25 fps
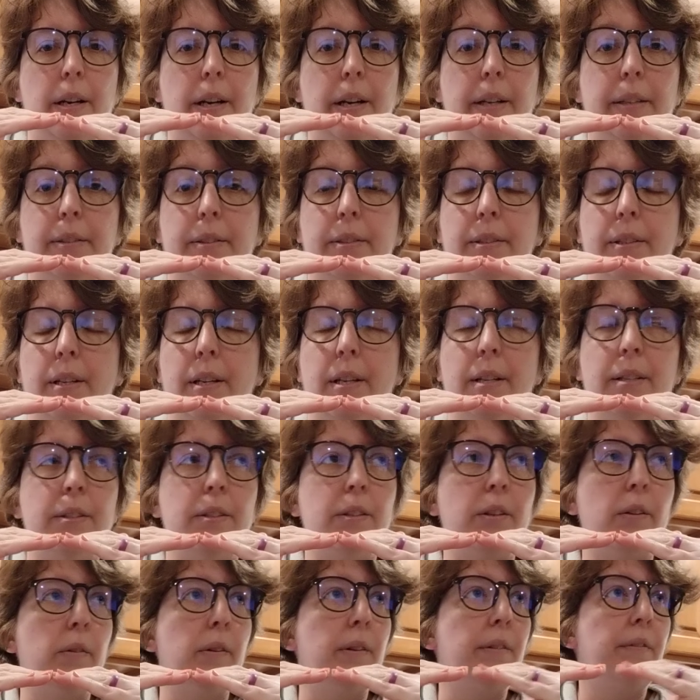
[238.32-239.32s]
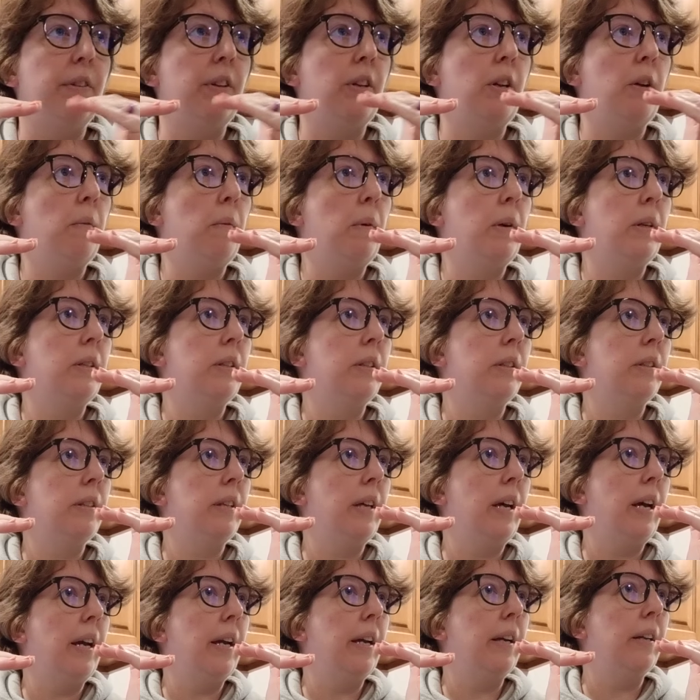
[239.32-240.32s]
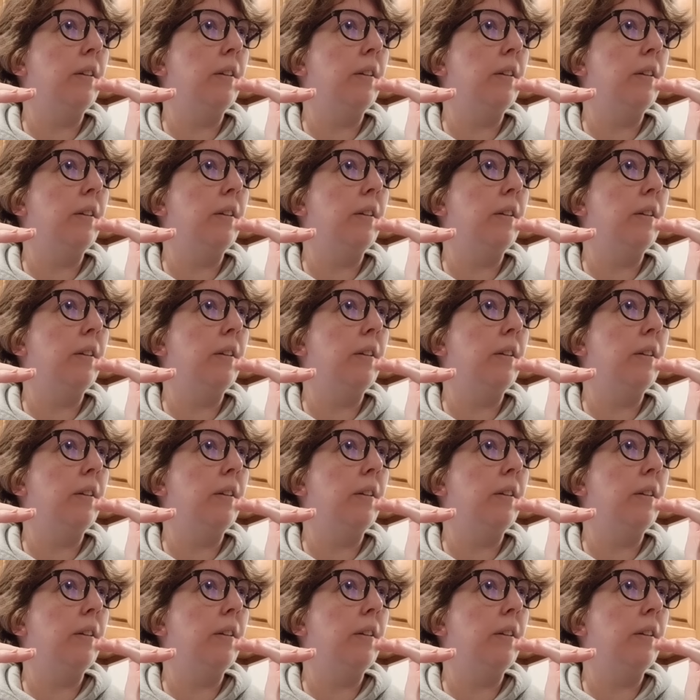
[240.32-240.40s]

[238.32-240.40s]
I don't even know what to say.